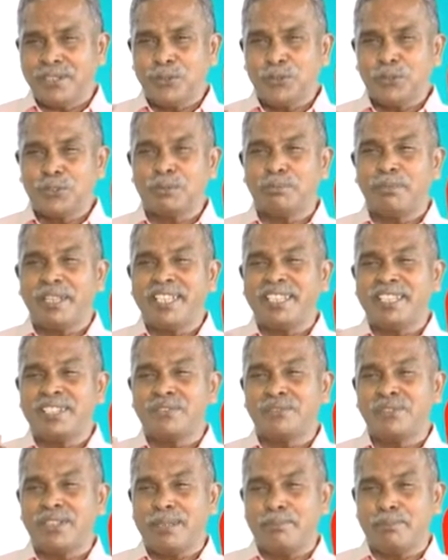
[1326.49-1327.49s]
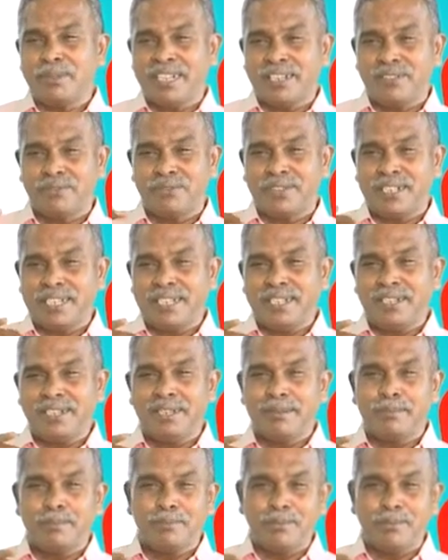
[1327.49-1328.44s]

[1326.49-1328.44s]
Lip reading: to use minus 5.5